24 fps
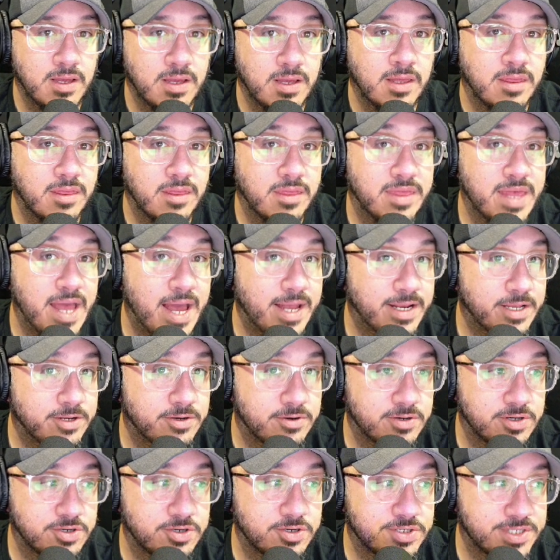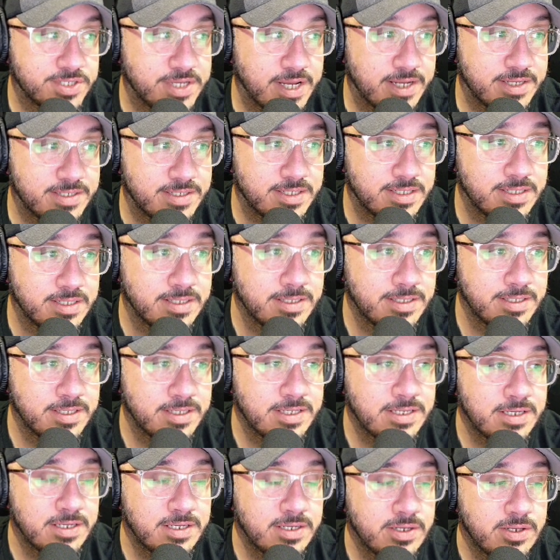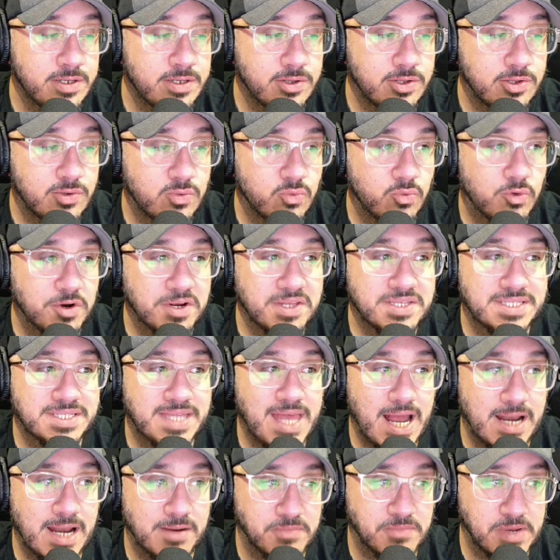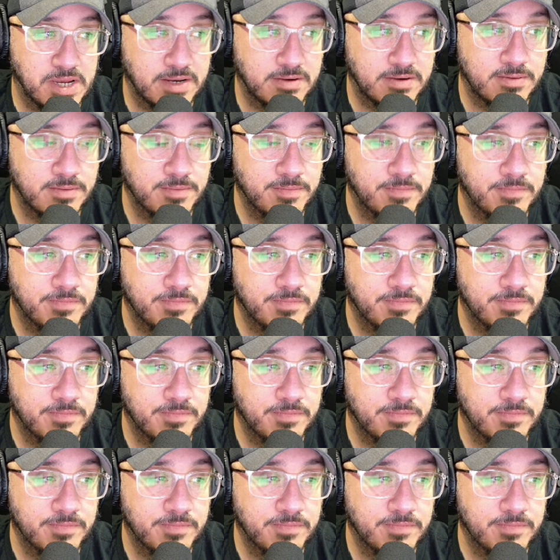That I don't understand. So what does that mean?